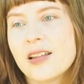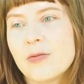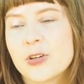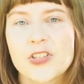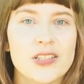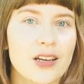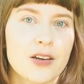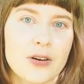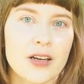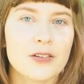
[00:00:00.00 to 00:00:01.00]
which is like
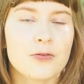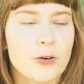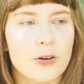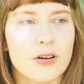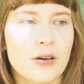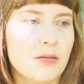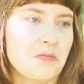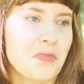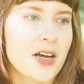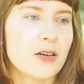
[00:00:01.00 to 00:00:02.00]
great for,
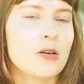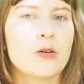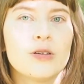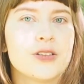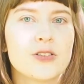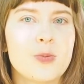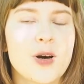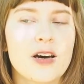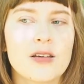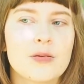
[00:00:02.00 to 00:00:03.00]
I don't know, going to the
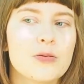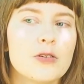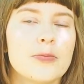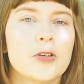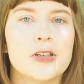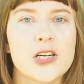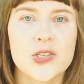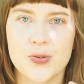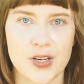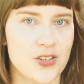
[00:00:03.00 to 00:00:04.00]
bathroom or
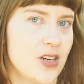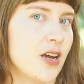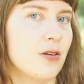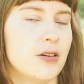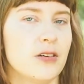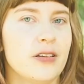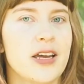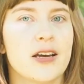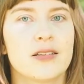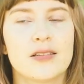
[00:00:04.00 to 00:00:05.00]
stretching out your
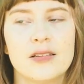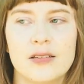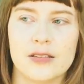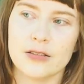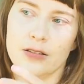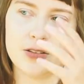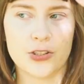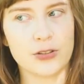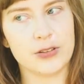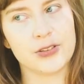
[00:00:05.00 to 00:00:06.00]
legs and your
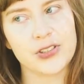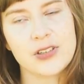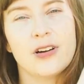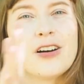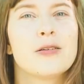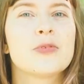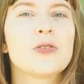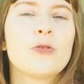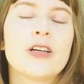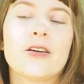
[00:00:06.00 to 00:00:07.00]
shoulders and arms
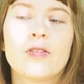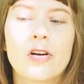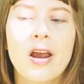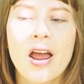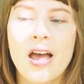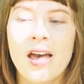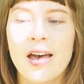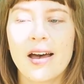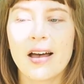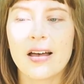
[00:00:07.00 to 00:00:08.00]
and whatever,
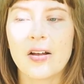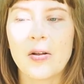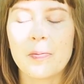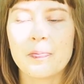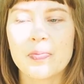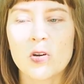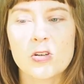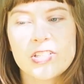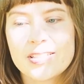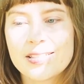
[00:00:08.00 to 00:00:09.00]
or
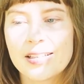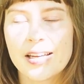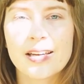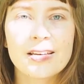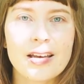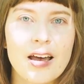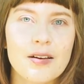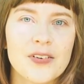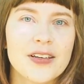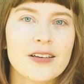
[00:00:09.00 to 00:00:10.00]
just like
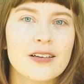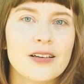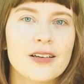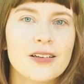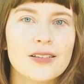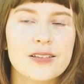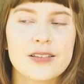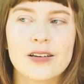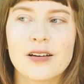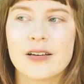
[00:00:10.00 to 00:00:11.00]
having a
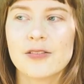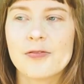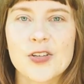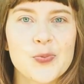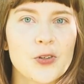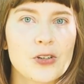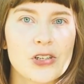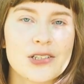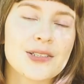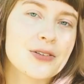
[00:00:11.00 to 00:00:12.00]
look on Facebook or
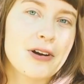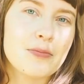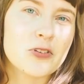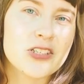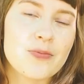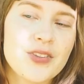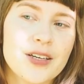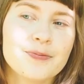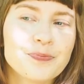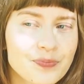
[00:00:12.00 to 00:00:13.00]
Instagram or something.